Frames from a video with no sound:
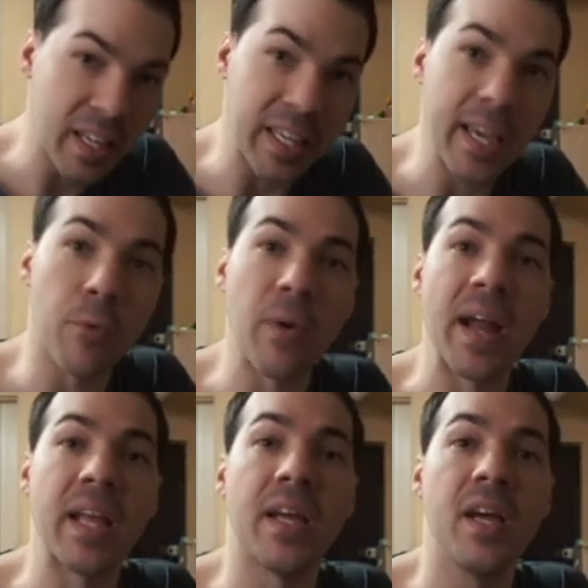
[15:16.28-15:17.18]
get
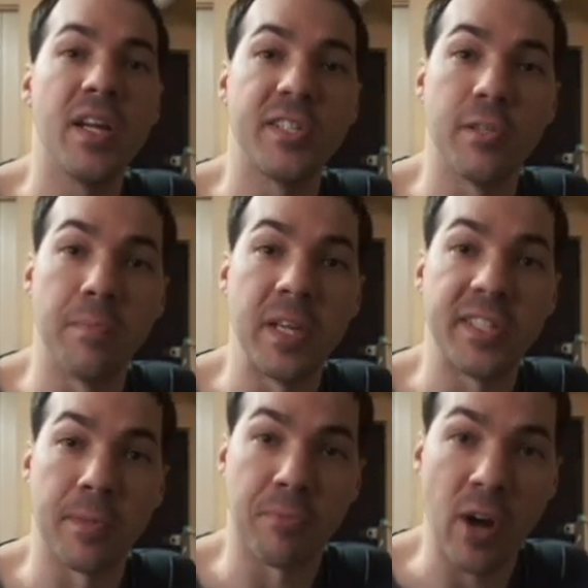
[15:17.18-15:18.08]
ready to be
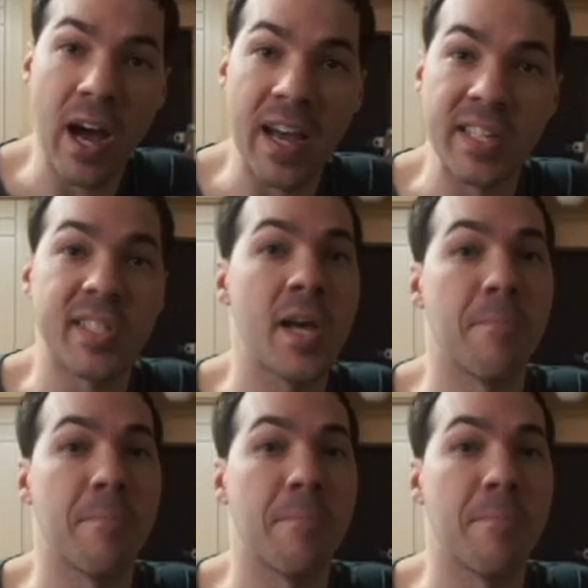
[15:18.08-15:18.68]
surprised,